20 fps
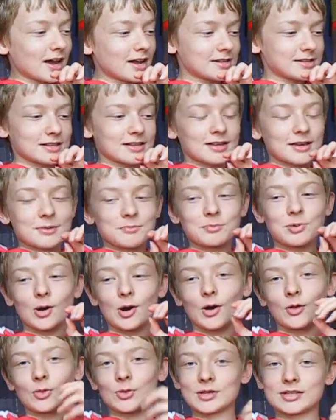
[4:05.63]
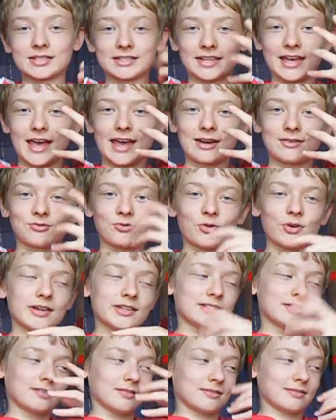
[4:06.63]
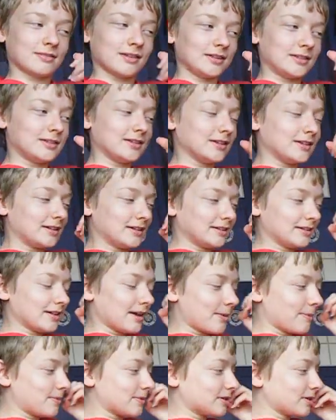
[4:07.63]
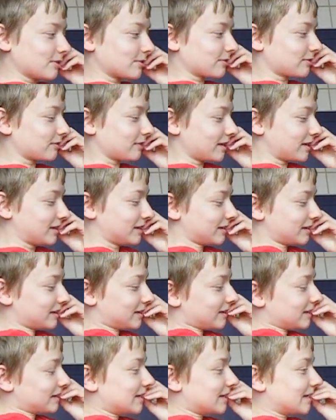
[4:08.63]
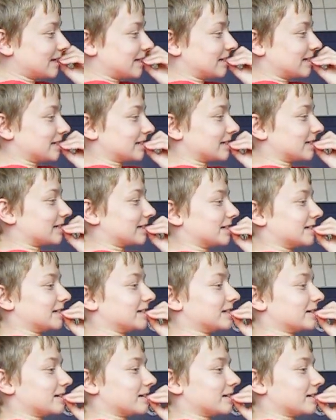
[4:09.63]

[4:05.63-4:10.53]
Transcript: and put on the scared voice that they did in episode three and uh,